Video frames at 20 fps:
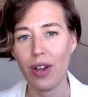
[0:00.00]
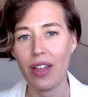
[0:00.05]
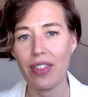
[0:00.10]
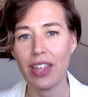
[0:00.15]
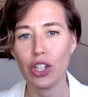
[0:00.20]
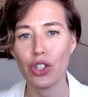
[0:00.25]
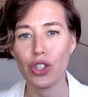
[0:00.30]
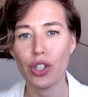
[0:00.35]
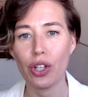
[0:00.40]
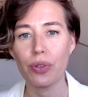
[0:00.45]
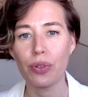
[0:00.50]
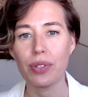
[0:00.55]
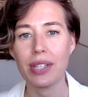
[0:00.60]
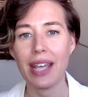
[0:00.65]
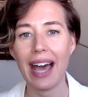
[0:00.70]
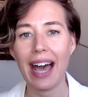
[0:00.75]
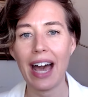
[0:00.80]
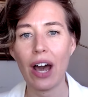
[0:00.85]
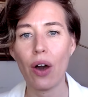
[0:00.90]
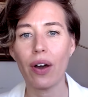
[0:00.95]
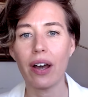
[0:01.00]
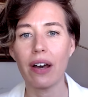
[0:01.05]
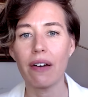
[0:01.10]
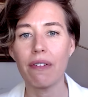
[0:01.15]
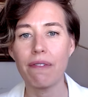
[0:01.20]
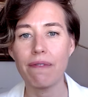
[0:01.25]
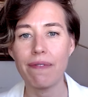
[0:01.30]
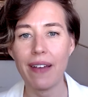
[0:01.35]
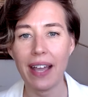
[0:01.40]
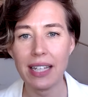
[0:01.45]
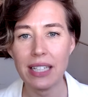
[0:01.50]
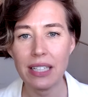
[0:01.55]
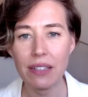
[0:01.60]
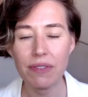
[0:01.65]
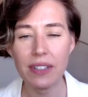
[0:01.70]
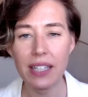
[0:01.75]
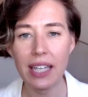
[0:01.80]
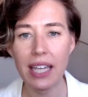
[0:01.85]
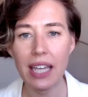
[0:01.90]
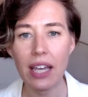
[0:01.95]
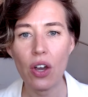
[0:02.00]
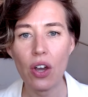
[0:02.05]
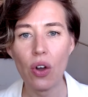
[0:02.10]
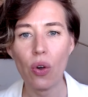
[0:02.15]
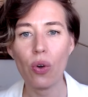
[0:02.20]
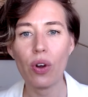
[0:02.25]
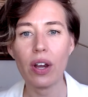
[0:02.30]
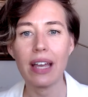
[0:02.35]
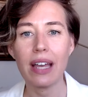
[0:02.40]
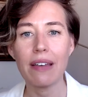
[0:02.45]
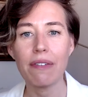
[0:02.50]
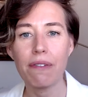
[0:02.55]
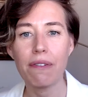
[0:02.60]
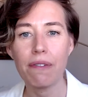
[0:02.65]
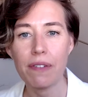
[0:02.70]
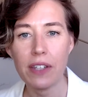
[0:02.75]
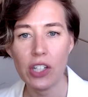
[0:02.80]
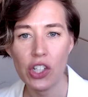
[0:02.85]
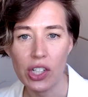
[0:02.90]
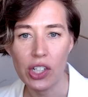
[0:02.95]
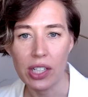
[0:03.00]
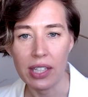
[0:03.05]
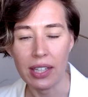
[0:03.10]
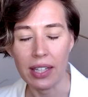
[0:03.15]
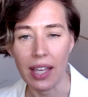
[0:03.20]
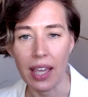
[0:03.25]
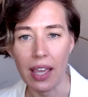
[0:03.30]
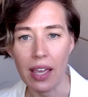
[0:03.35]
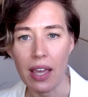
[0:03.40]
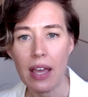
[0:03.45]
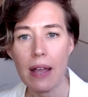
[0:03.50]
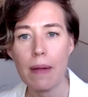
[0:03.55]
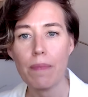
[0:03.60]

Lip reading: that shows how effectively or efficiently